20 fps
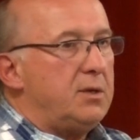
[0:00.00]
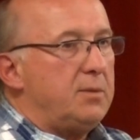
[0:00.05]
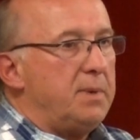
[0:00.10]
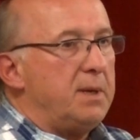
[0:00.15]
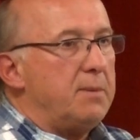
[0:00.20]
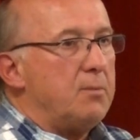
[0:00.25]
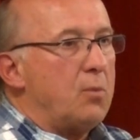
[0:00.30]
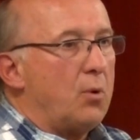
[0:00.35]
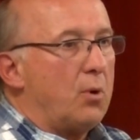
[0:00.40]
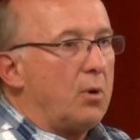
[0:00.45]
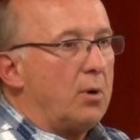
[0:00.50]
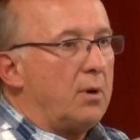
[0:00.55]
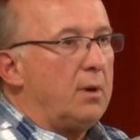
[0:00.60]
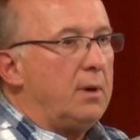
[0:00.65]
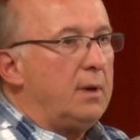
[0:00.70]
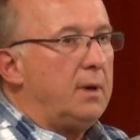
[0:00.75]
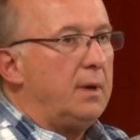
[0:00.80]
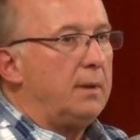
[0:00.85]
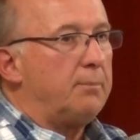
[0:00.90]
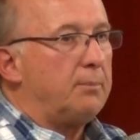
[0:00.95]
to be
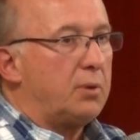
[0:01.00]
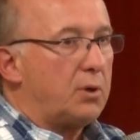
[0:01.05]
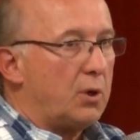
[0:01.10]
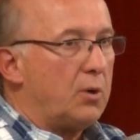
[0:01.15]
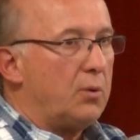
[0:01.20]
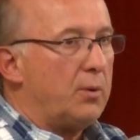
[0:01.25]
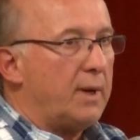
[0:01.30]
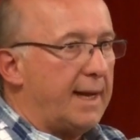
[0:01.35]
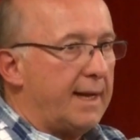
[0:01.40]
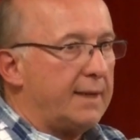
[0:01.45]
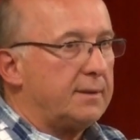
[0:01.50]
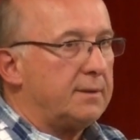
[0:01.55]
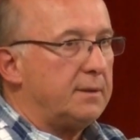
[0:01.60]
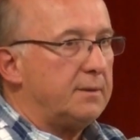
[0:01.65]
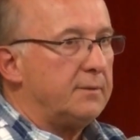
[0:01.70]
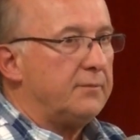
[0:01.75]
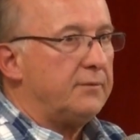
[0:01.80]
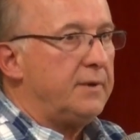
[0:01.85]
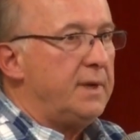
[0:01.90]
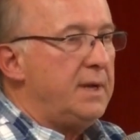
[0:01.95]
more
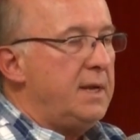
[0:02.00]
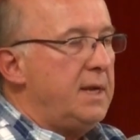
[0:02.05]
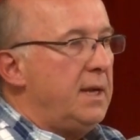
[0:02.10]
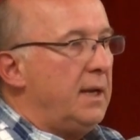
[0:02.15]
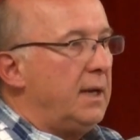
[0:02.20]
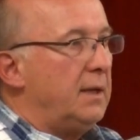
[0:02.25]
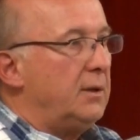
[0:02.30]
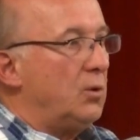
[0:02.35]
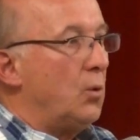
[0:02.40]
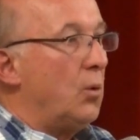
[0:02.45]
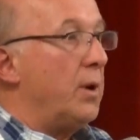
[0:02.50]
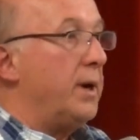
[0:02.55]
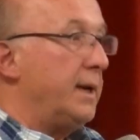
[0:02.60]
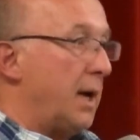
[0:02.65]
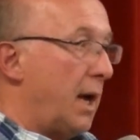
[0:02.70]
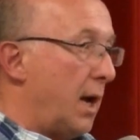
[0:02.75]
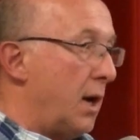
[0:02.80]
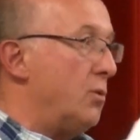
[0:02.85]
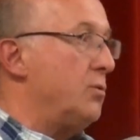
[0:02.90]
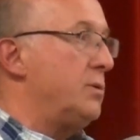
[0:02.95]
proactive in going
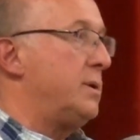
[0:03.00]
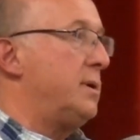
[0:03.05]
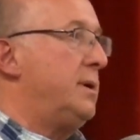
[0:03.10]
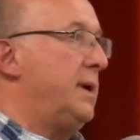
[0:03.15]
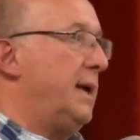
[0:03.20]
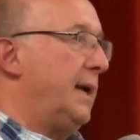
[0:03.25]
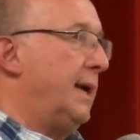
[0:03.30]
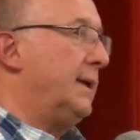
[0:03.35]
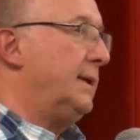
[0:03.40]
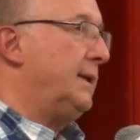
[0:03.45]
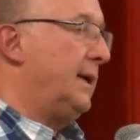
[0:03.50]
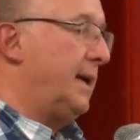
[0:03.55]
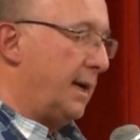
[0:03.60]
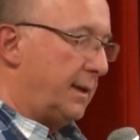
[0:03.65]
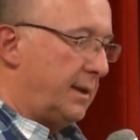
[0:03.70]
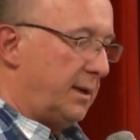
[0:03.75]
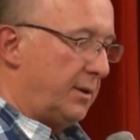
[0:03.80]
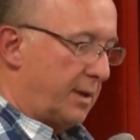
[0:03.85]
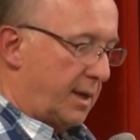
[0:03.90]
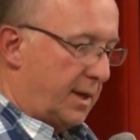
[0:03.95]
out and
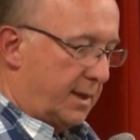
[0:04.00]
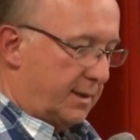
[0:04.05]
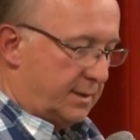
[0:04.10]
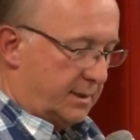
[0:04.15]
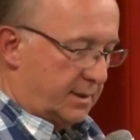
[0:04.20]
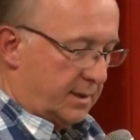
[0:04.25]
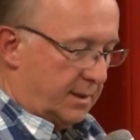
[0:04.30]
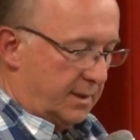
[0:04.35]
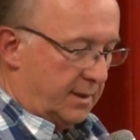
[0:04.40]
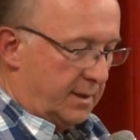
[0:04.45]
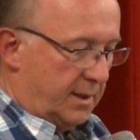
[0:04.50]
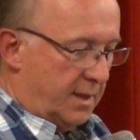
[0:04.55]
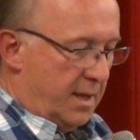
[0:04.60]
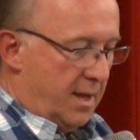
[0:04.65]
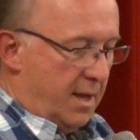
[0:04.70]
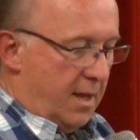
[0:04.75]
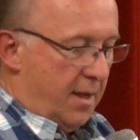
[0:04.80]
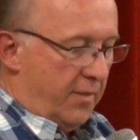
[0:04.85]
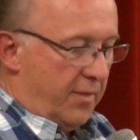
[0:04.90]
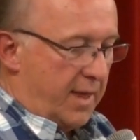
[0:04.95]
getting
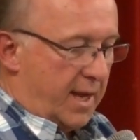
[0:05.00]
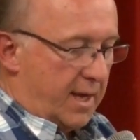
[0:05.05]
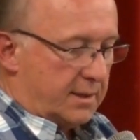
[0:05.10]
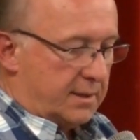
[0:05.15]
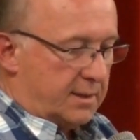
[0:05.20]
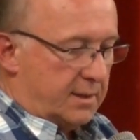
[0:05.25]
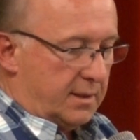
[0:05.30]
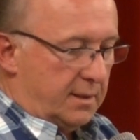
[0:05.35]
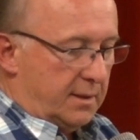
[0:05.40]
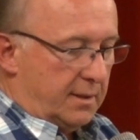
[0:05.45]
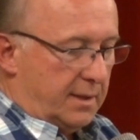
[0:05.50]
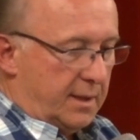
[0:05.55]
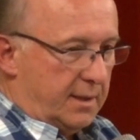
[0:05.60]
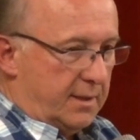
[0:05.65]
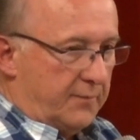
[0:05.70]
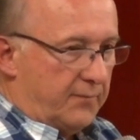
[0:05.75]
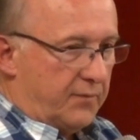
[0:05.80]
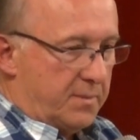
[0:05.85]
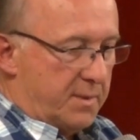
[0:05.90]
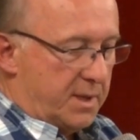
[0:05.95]
that
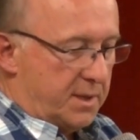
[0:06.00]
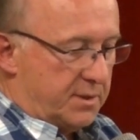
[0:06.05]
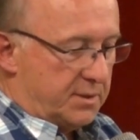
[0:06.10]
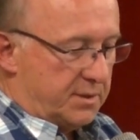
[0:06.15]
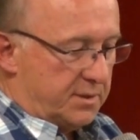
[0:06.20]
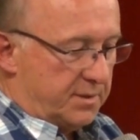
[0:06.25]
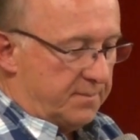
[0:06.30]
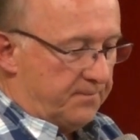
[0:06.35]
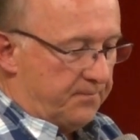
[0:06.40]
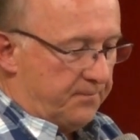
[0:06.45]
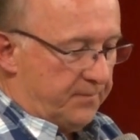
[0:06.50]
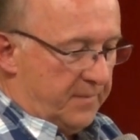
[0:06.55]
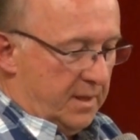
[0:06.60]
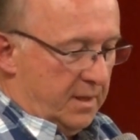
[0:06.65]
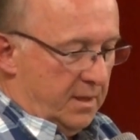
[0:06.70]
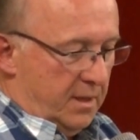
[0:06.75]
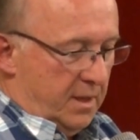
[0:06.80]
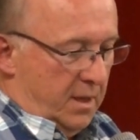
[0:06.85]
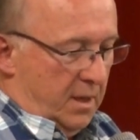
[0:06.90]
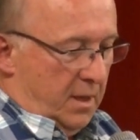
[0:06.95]
information.
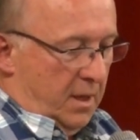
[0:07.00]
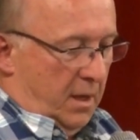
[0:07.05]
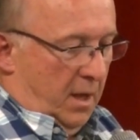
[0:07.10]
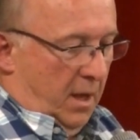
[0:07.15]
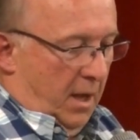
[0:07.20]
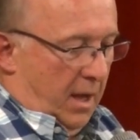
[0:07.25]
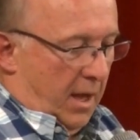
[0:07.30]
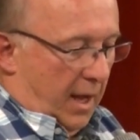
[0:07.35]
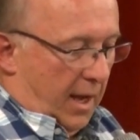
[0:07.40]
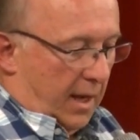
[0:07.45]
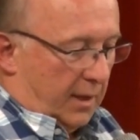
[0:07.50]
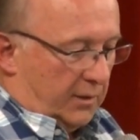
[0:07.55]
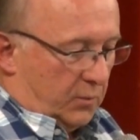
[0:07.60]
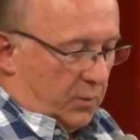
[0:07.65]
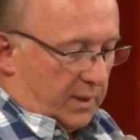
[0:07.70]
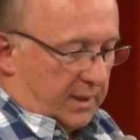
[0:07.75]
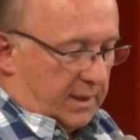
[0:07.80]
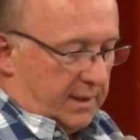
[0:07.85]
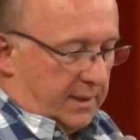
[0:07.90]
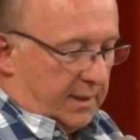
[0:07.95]
And
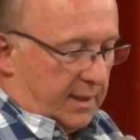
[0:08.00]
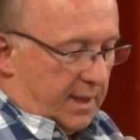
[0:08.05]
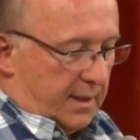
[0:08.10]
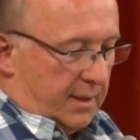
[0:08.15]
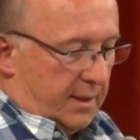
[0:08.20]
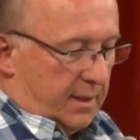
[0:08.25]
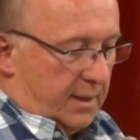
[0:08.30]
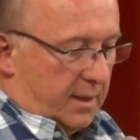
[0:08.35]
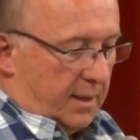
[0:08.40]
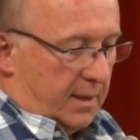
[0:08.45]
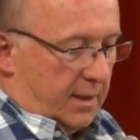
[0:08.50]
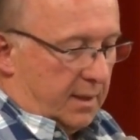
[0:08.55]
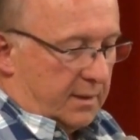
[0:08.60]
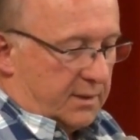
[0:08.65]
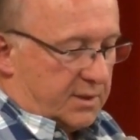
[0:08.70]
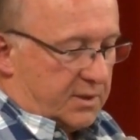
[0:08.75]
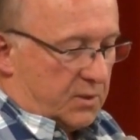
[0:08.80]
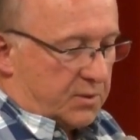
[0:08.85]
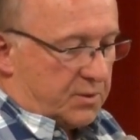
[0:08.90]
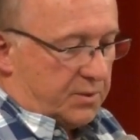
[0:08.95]
quickly then,
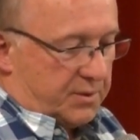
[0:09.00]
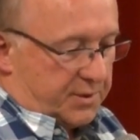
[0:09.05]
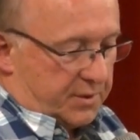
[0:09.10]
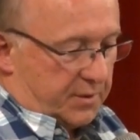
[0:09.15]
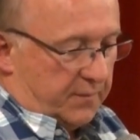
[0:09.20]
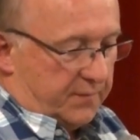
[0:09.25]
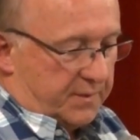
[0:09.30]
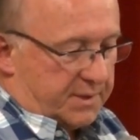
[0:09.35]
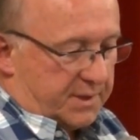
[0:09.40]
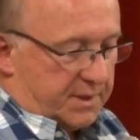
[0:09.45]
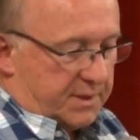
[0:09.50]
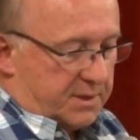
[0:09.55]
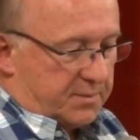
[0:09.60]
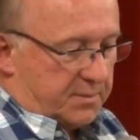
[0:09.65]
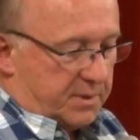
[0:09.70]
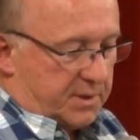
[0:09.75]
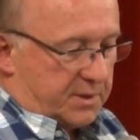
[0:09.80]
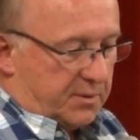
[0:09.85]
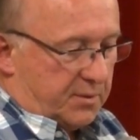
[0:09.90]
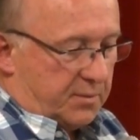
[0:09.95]
on social services,
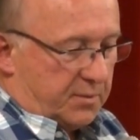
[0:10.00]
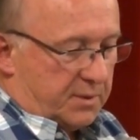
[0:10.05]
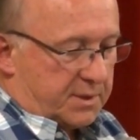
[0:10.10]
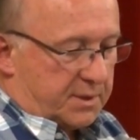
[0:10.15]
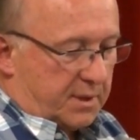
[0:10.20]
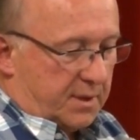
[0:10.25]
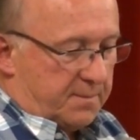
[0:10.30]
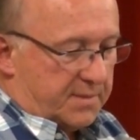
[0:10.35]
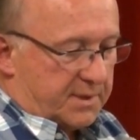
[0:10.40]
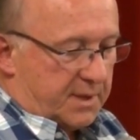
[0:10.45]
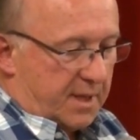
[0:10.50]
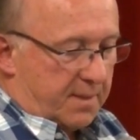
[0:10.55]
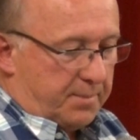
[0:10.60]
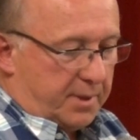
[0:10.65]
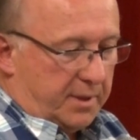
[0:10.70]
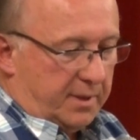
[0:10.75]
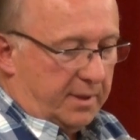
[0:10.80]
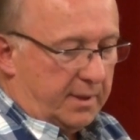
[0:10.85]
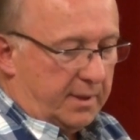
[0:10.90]
which of course comes up,